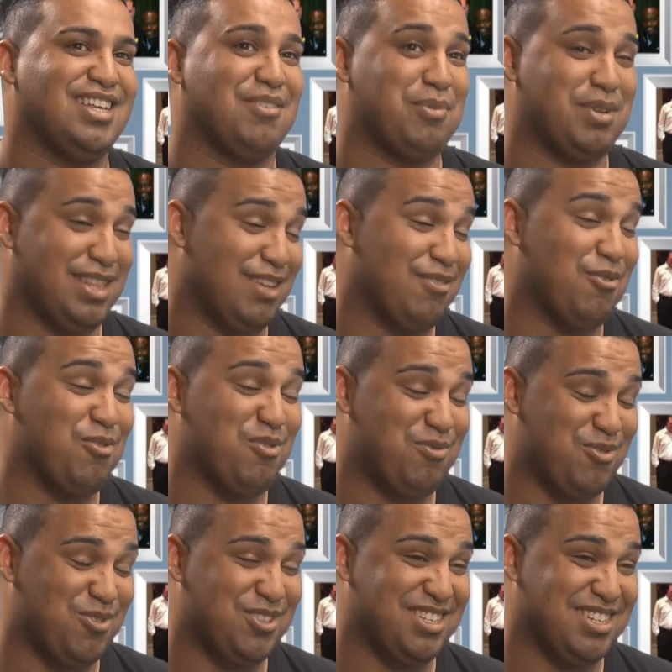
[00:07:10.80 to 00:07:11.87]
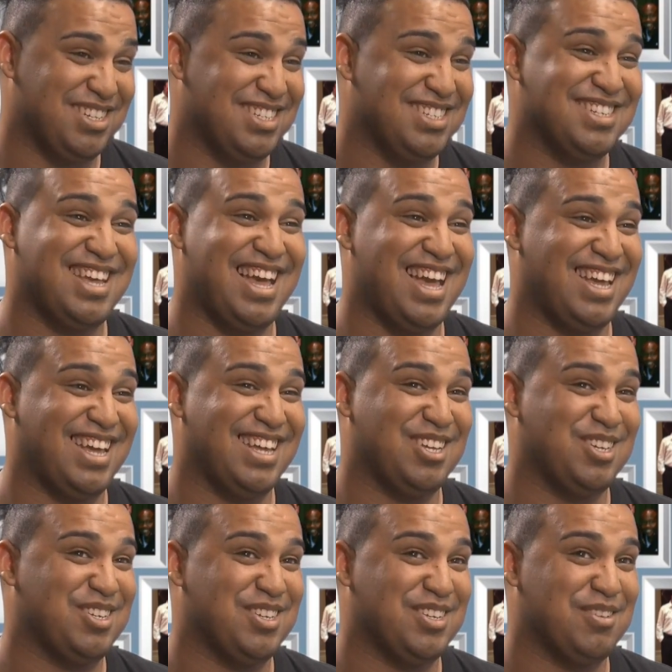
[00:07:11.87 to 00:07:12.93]
When they all four turned,
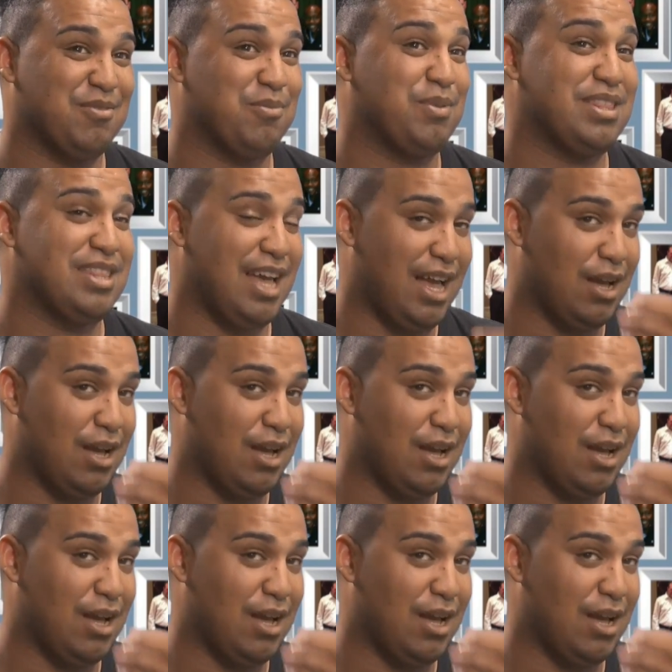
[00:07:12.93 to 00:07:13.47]
when